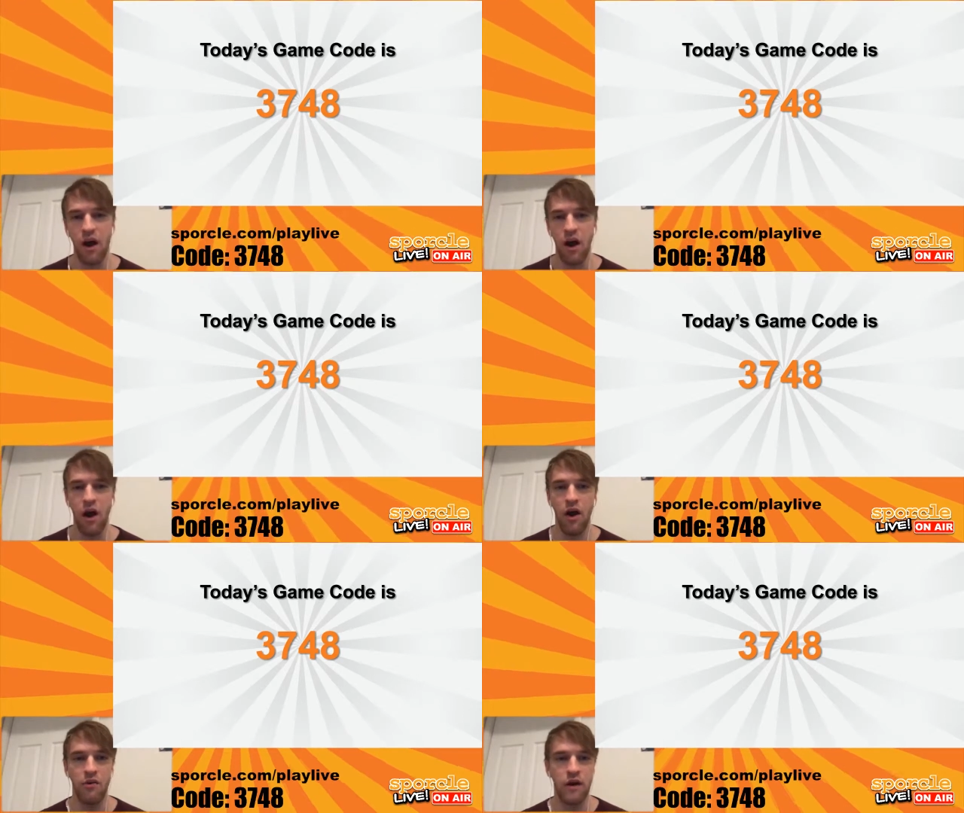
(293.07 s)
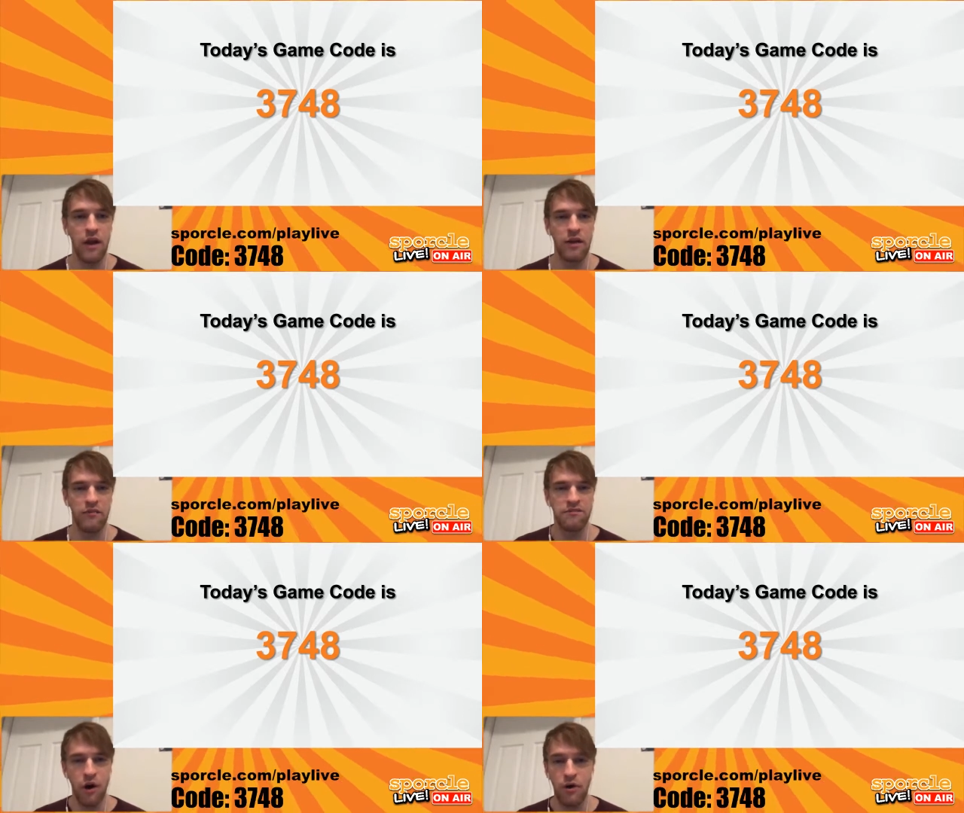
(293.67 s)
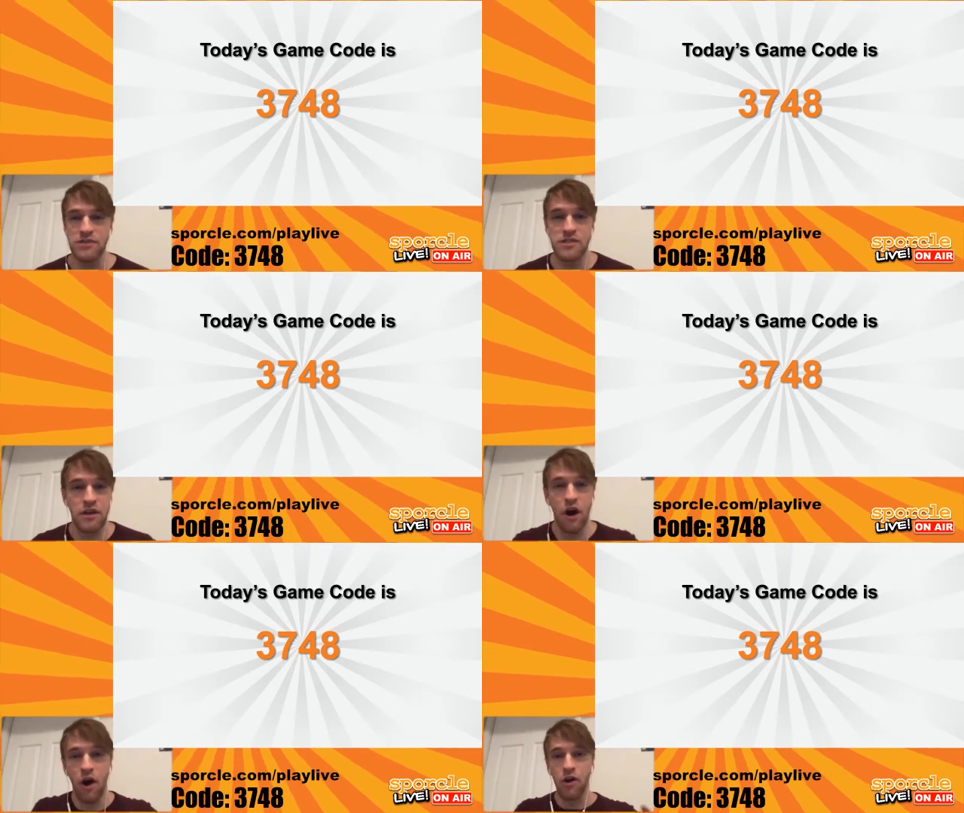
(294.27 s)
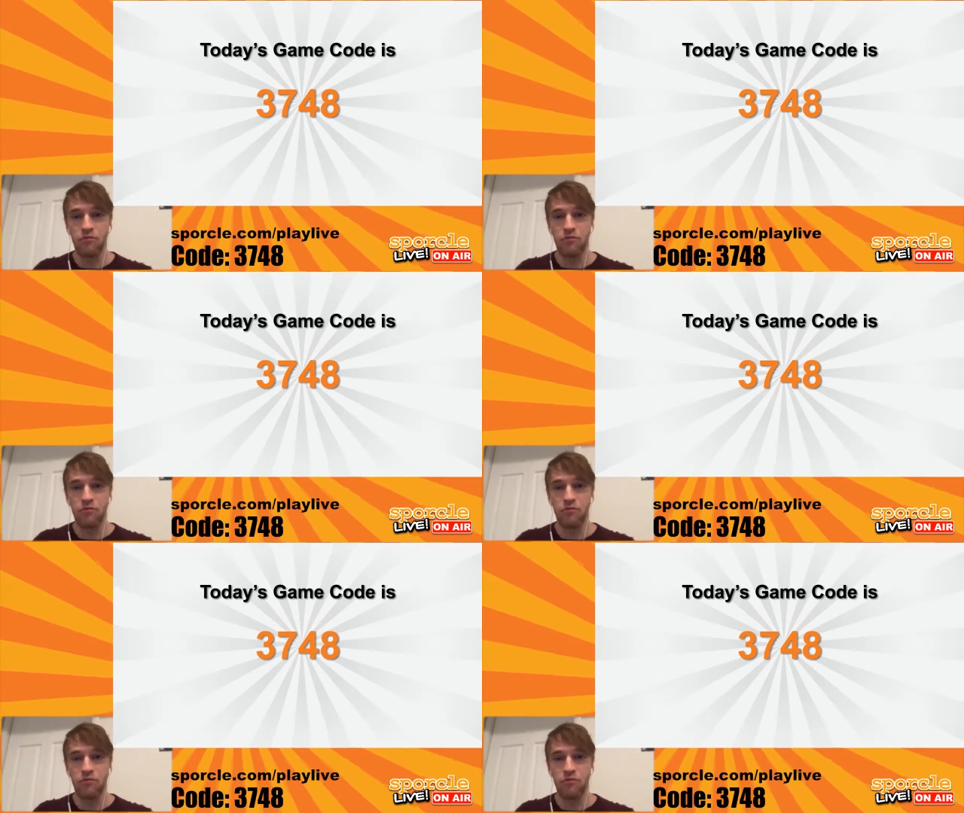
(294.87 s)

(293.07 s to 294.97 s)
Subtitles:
All right, folks, are you